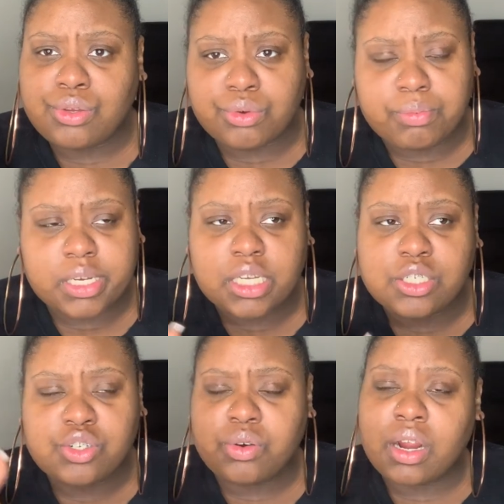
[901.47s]
you
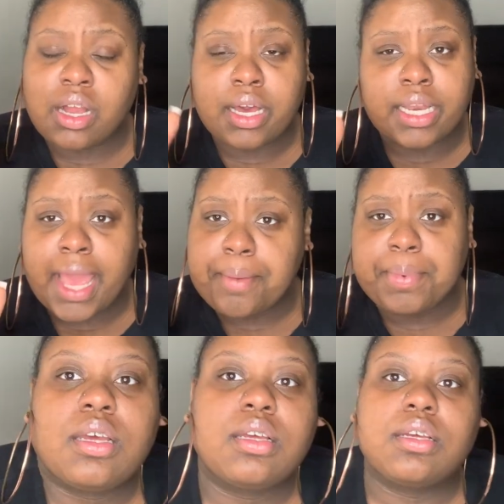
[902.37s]
because you are
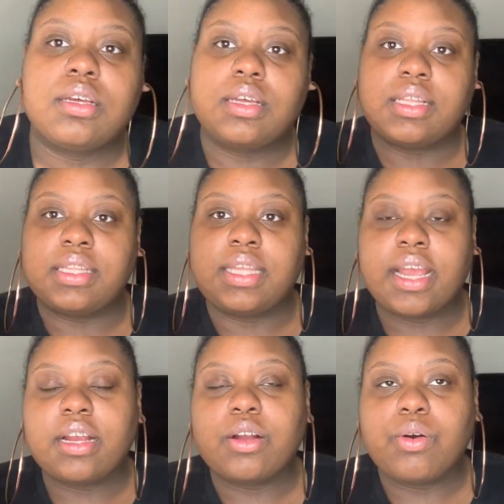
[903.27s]
unhappy.
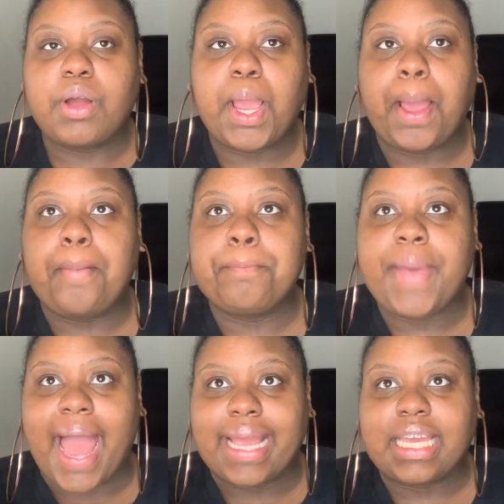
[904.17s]
They're going
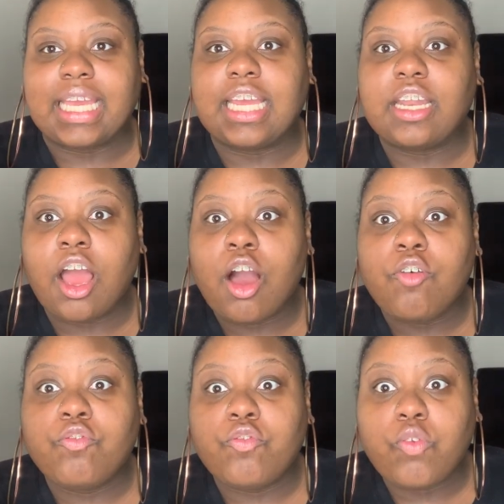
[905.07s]
back and
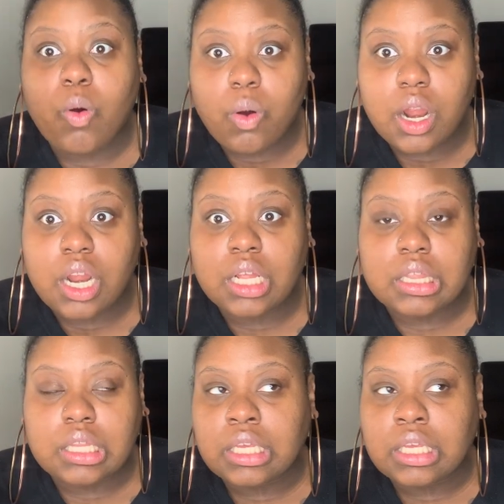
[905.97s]
forth